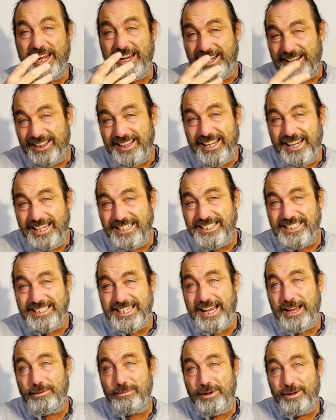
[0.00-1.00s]
And I think it's a
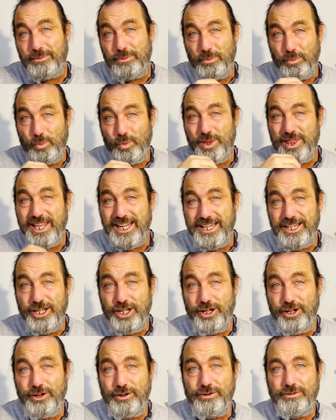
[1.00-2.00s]
tower moment within
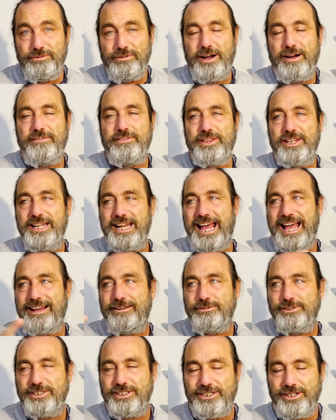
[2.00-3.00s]
you rather than
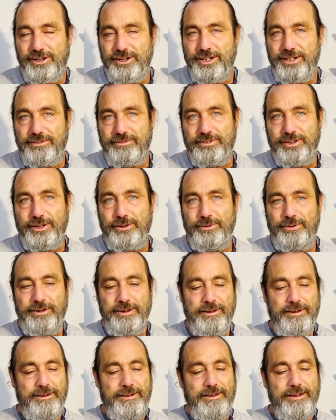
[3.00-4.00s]
outside of you.
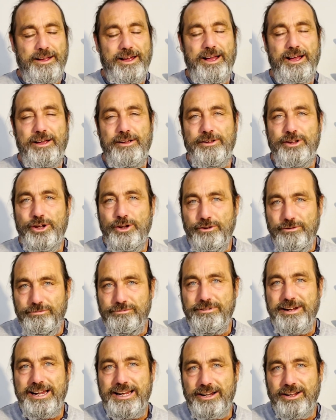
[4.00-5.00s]
You
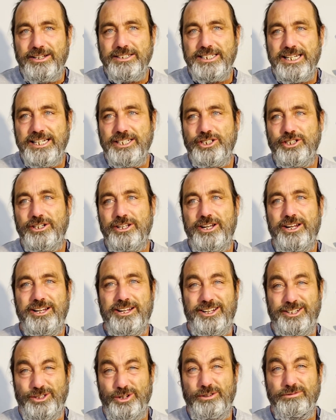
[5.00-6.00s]
realization kind
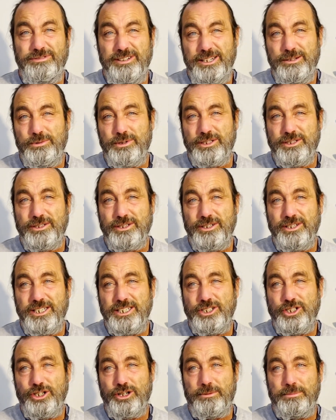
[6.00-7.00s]
of go, do I really want to do
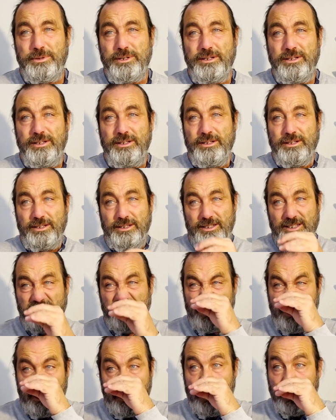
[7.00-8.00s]
this job? You
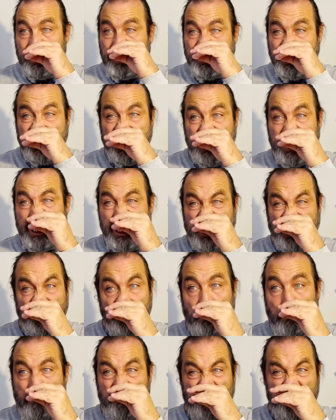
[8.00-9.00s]
know, I could sit in this
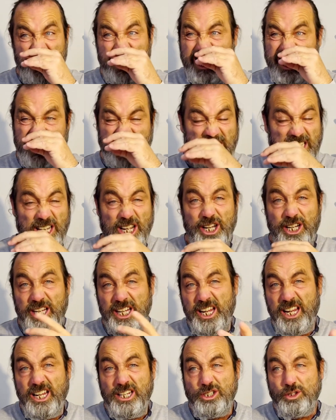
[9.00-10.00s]
job for the next 30
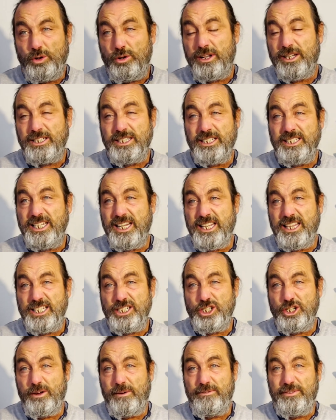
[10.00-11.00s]
years or I could sit in this
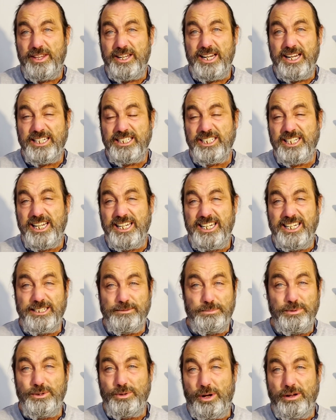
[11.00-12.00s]
job for the next 10 years,
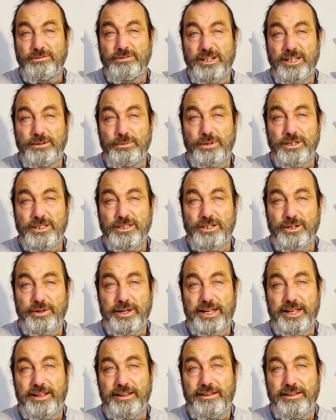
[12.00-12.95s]
but do I really want to do it?